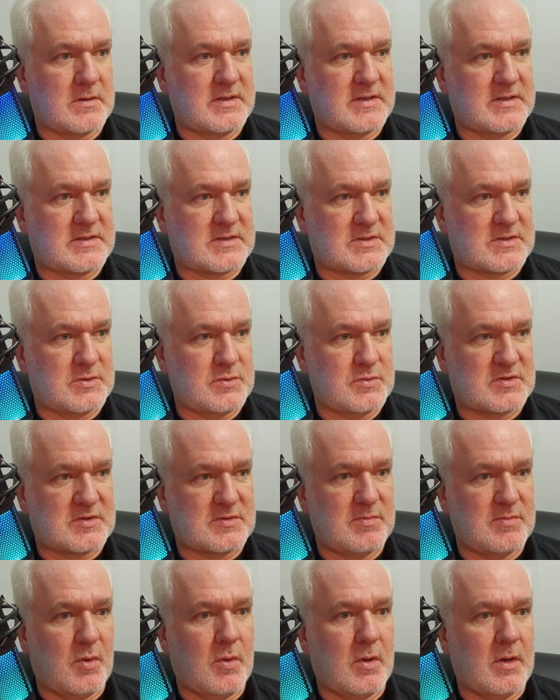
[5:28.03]
It's too
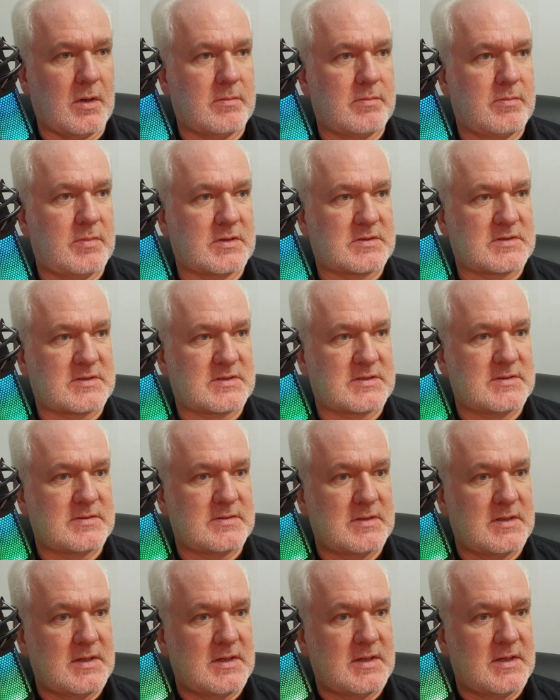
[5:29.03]
small, but
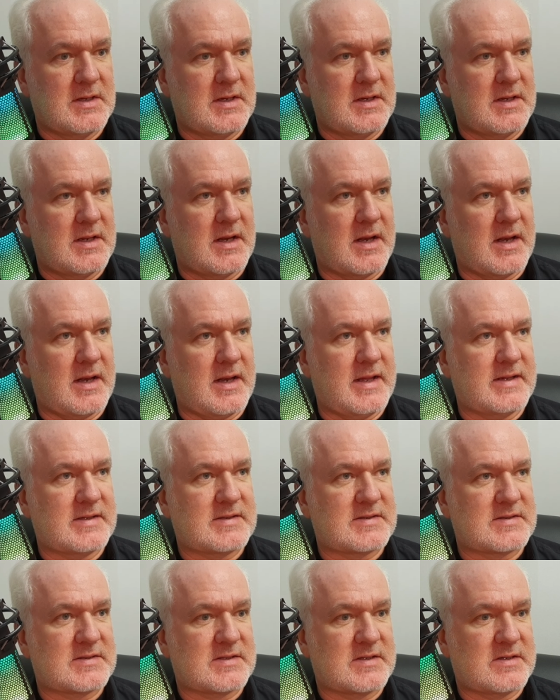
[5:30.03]

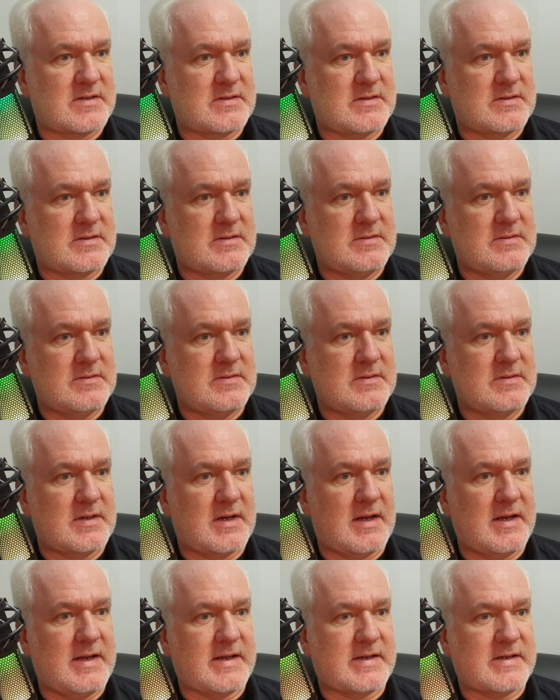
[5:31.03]
let's
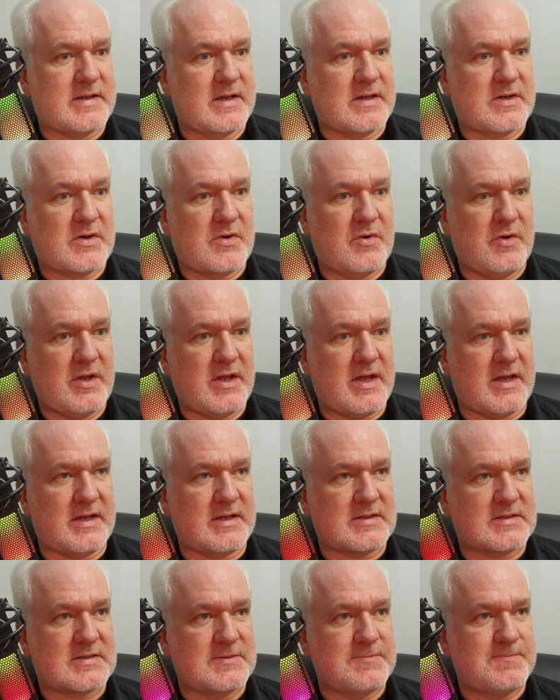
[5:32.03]
click
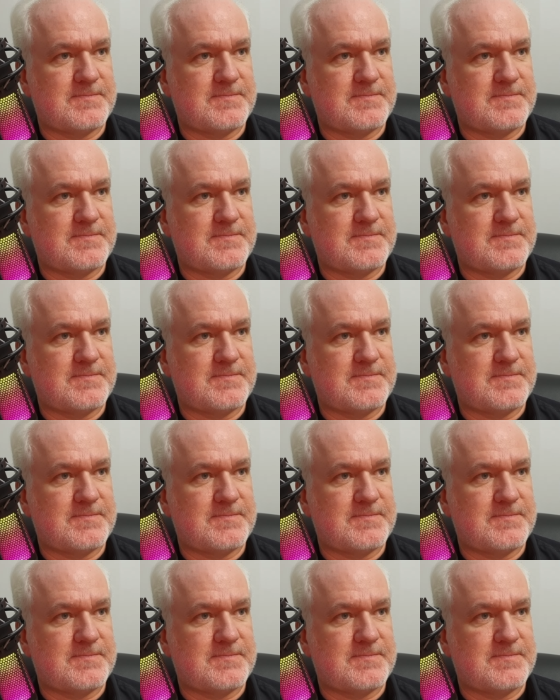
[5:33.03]
create.